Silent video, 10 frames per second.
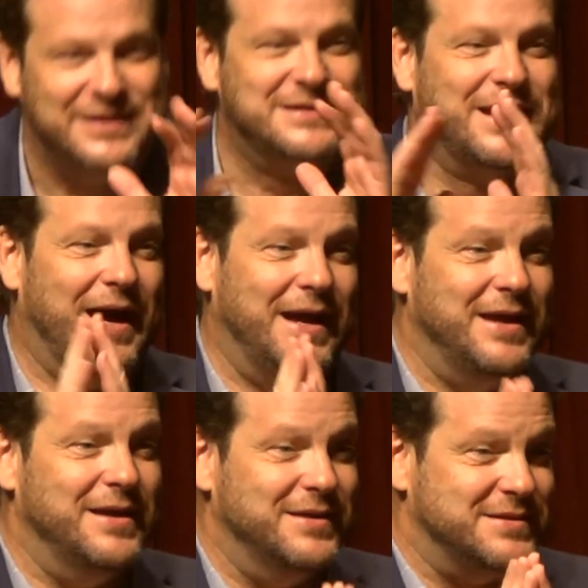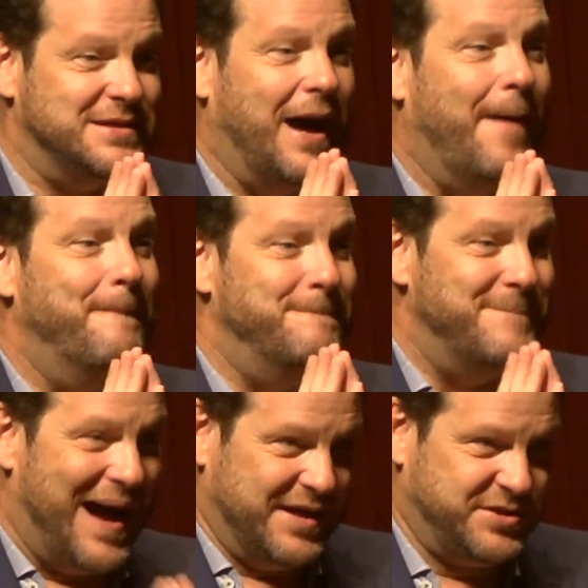this guy is a
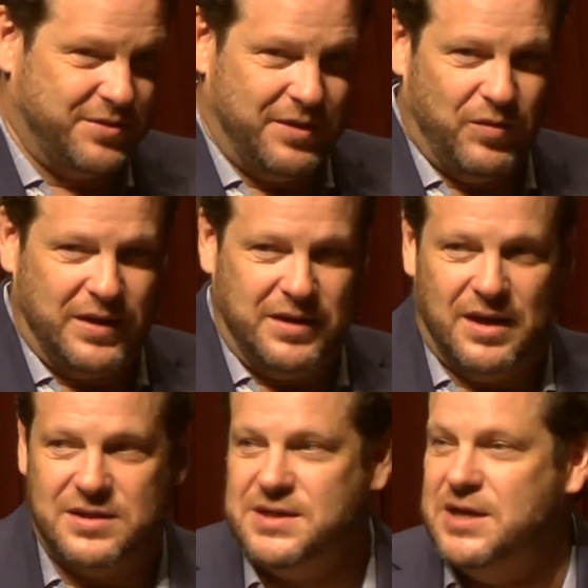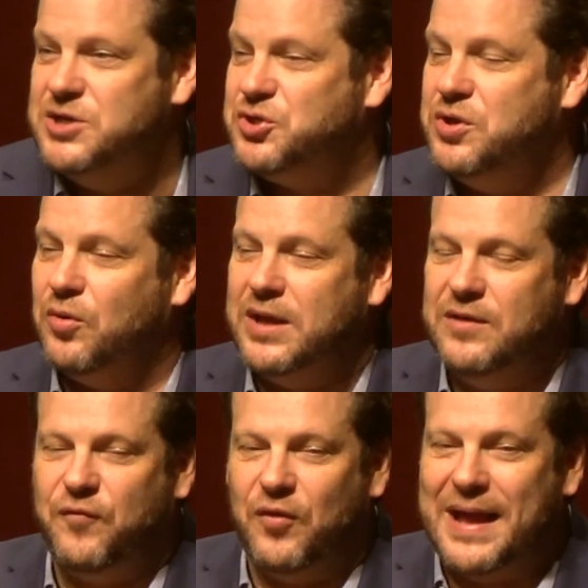master at what he does. So you're
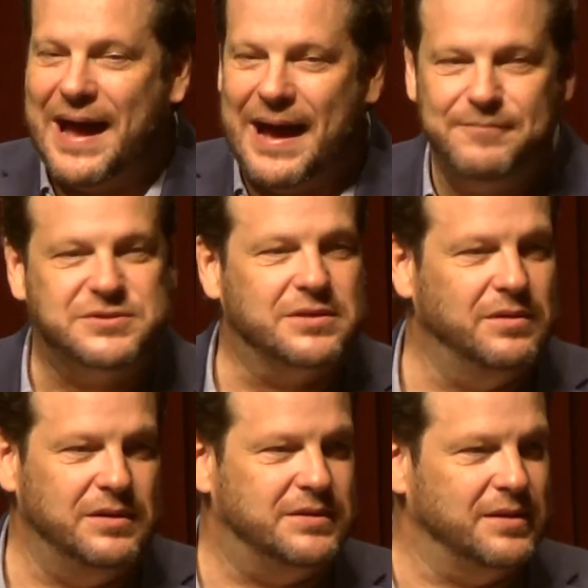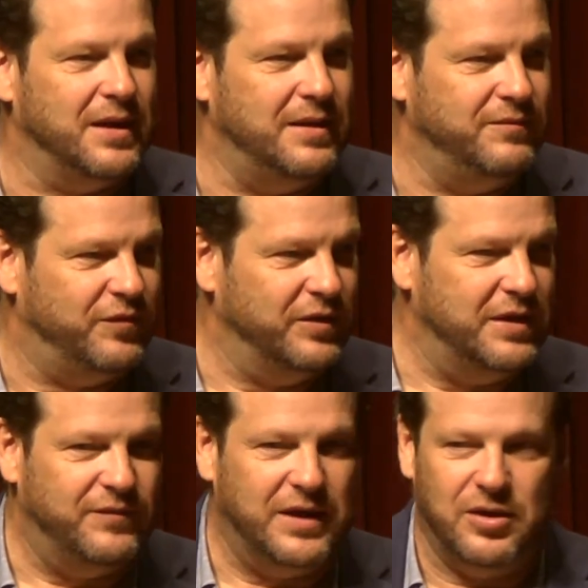in for an absolutely delightful
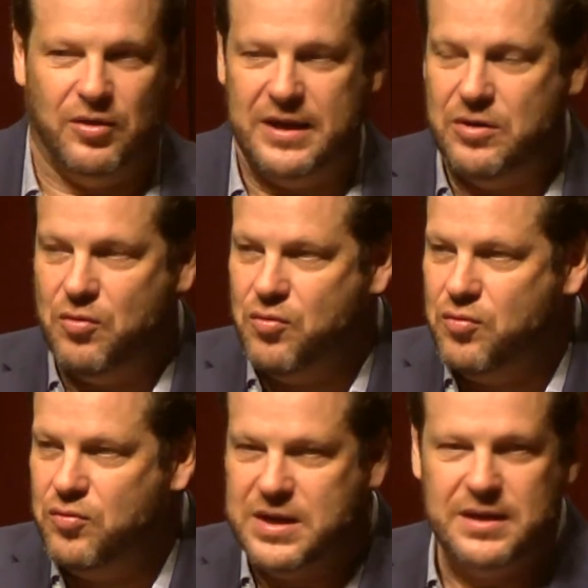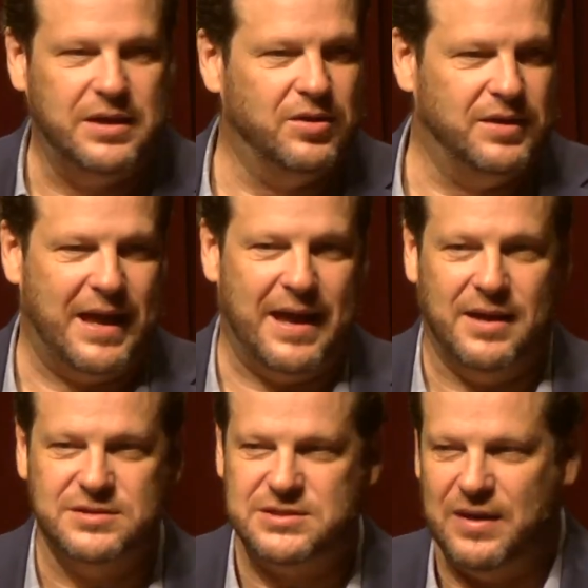evening. You're in really good
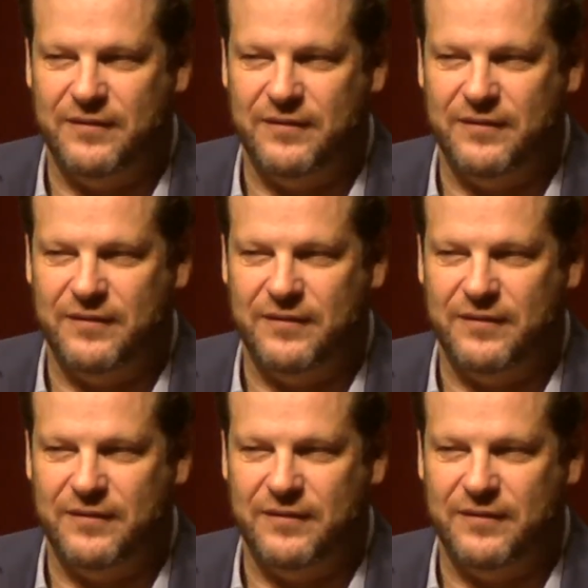hands. You